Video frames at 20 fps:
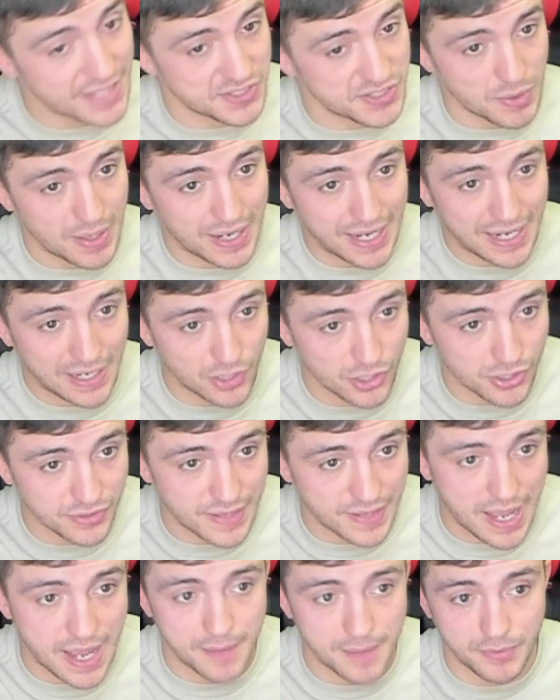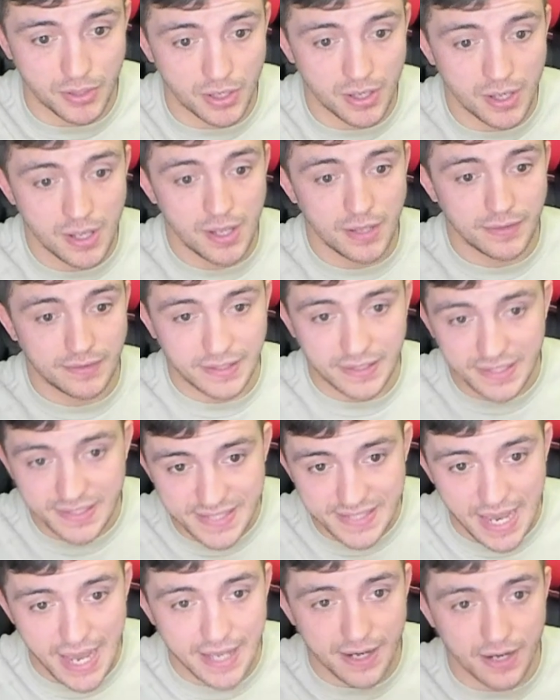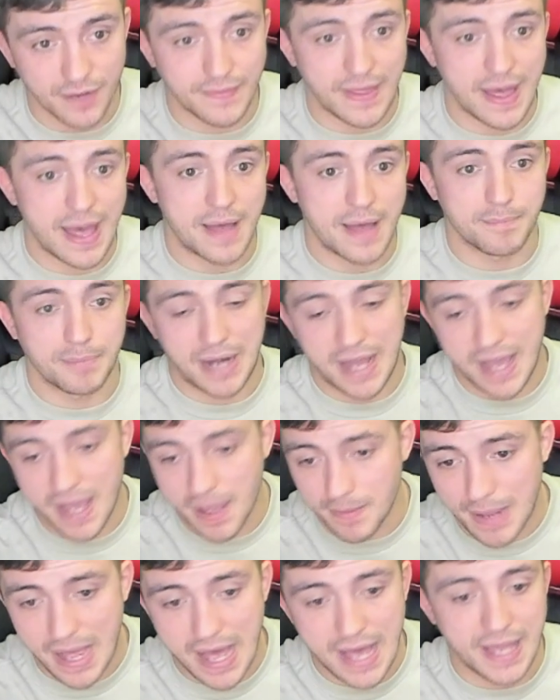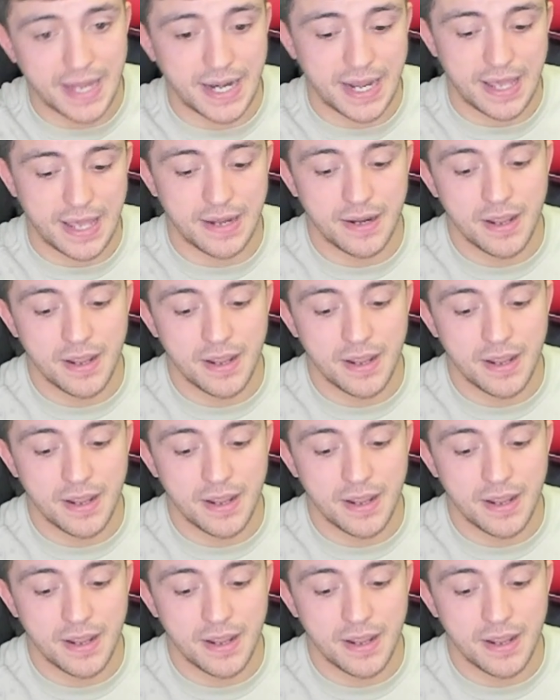so I got a little time to decide on that, but I am eyeing it.